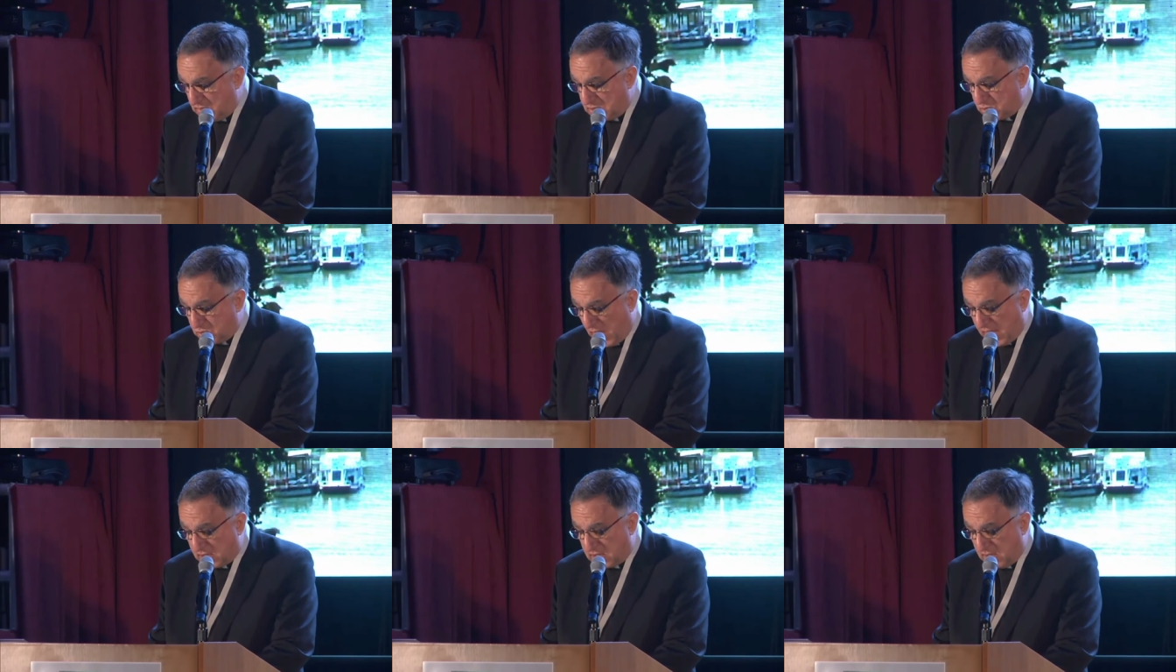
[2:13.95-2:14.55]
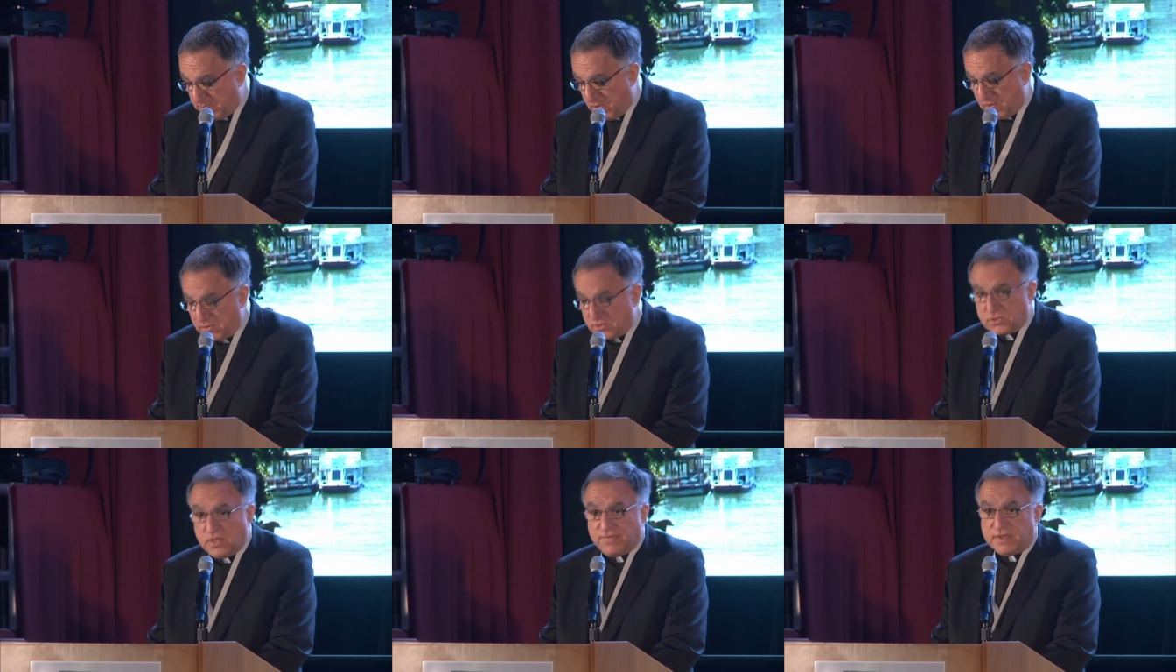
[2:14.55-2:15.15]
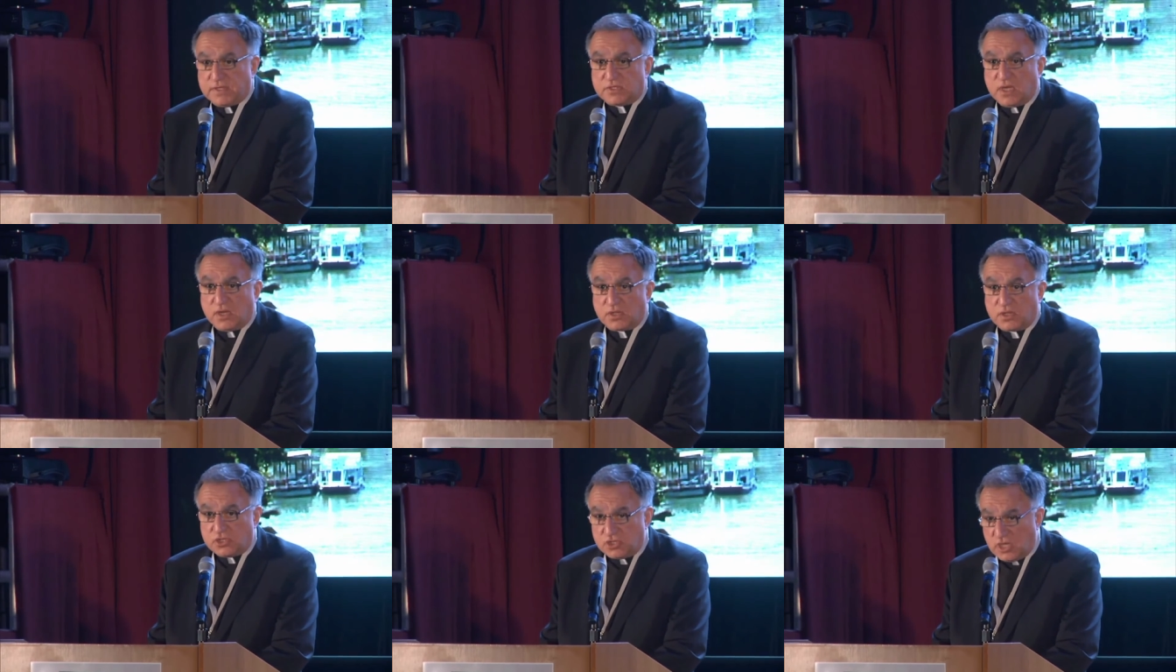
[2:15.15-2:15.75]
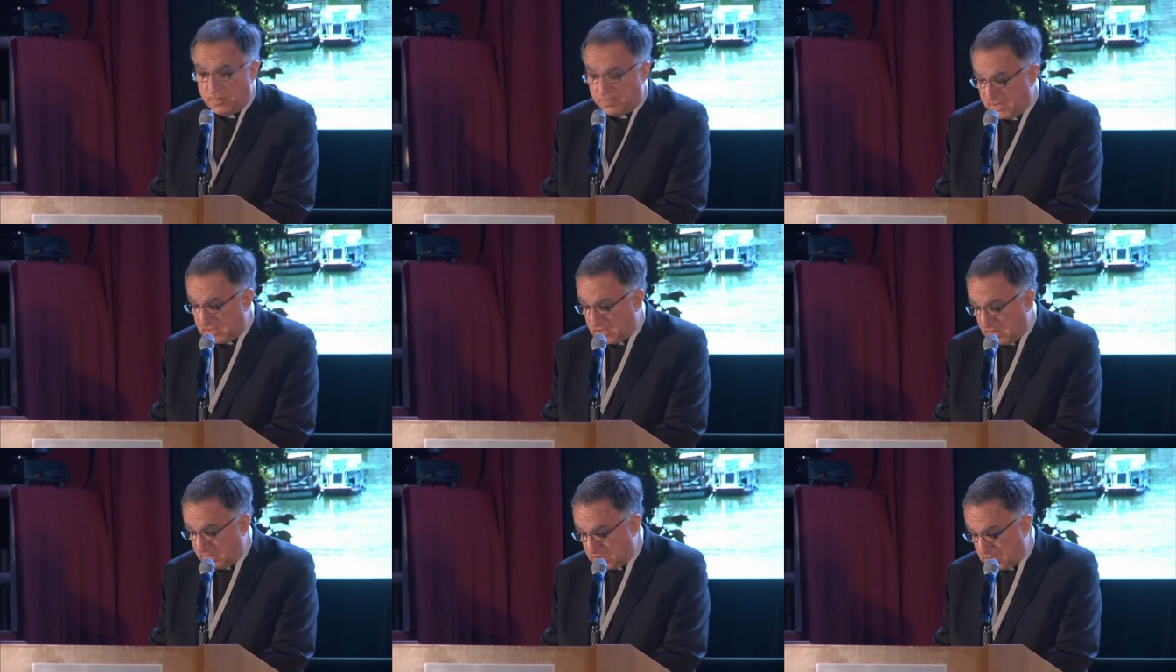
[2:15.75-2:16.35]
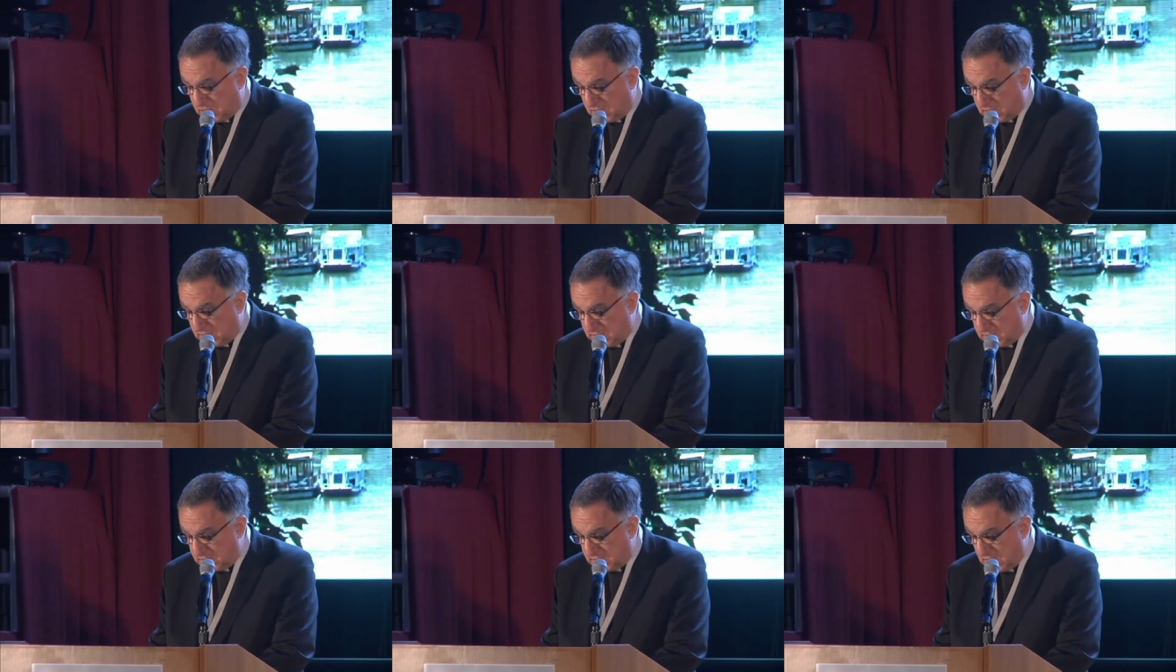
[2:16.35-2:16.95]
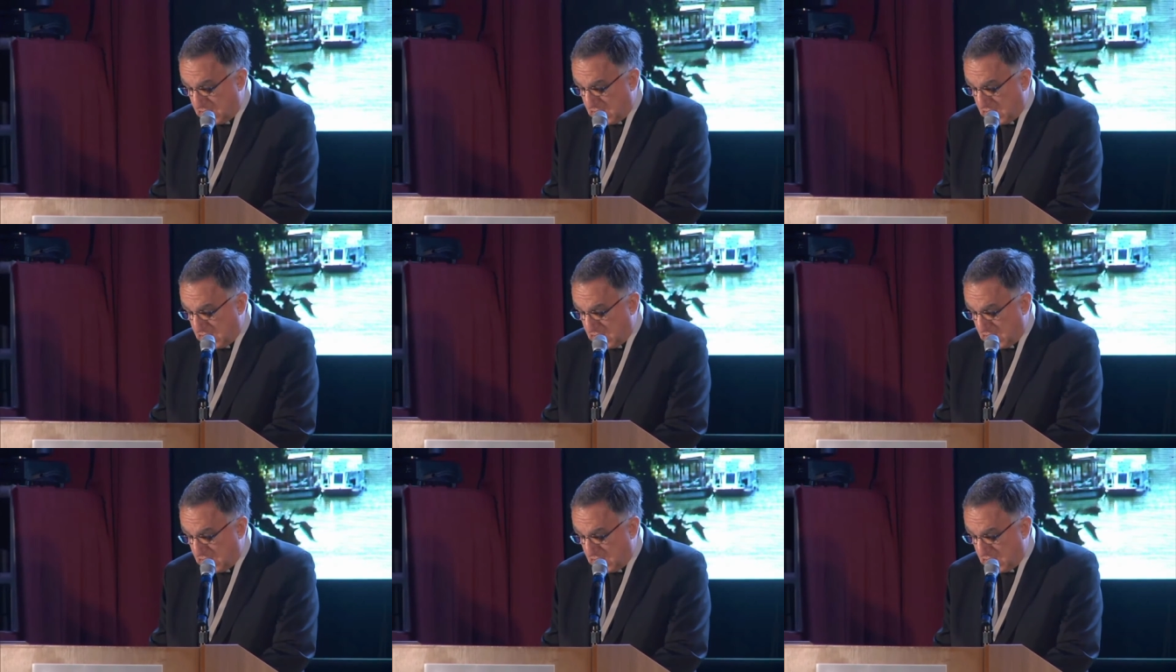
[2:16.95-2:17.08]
has rocked the boat or even sunk the ship in some circles,